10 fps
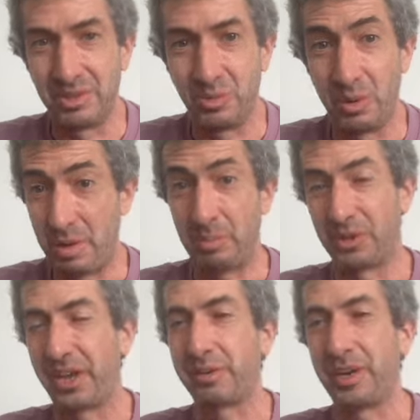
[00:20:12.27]
when people
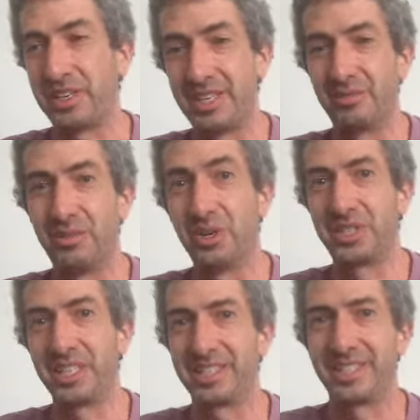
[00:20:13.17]
talk about notes
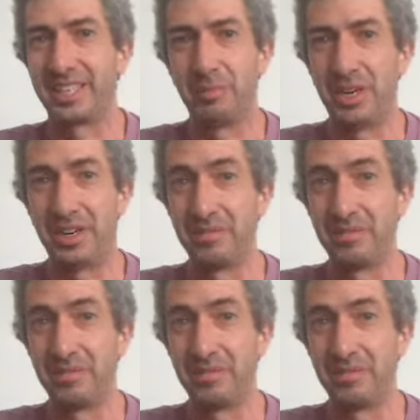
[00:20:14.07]
as a second brain.